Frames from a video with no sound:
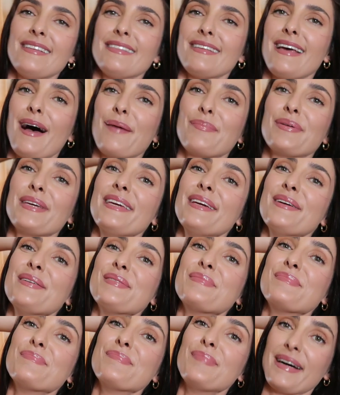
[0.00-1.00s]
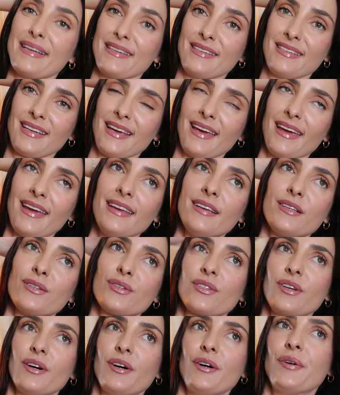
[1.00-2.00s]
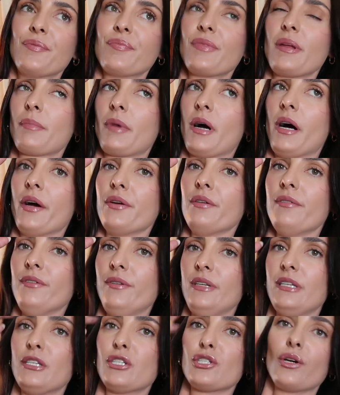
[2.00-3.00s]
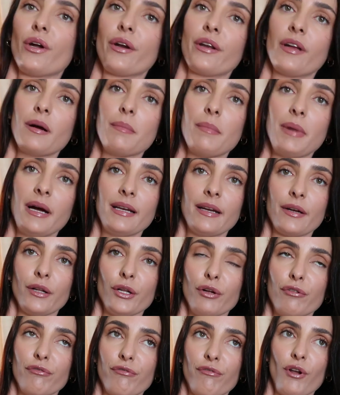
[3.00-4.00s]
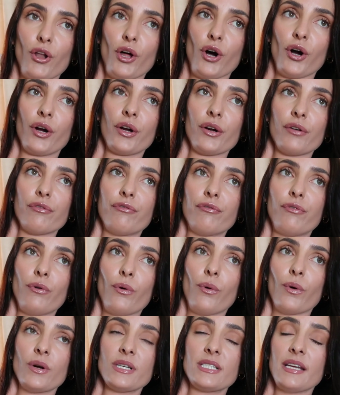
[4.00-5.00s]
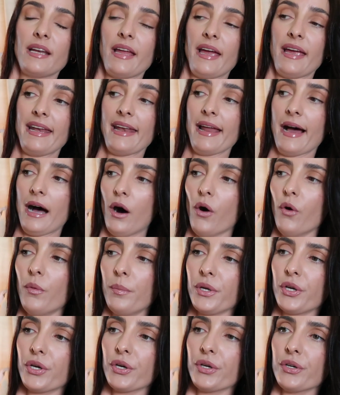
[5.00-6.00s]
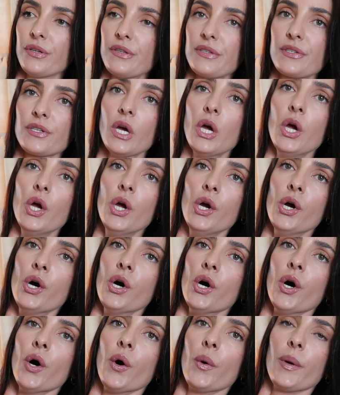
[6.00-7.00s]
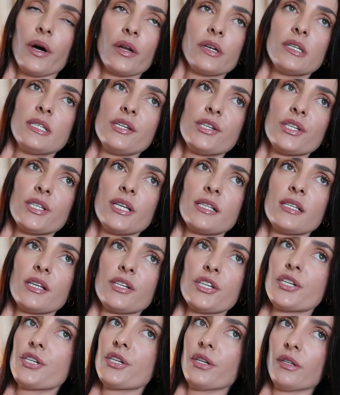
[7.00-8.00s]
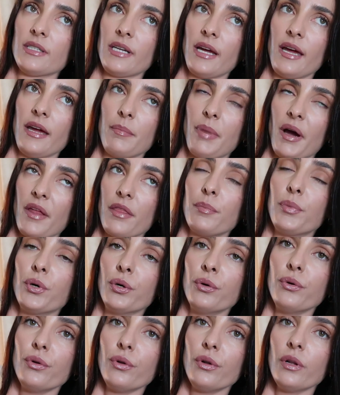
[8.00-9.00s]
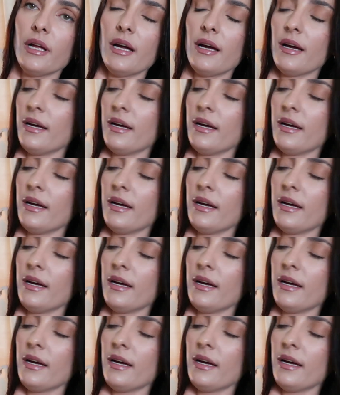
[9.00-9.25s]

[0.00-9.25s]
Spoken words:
Happy Monday. So I'm kind of only starting my little vlog for today now because we honestly just had such a chill day by the pool.